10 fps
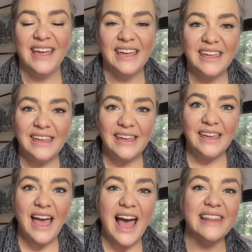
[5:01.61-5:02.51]

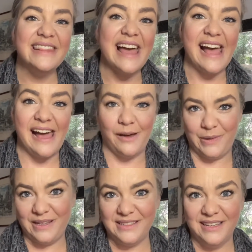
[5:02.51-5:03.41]
He had the
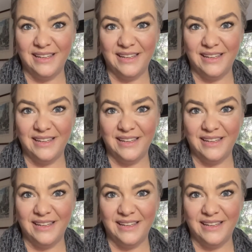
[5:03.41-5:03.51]
habit.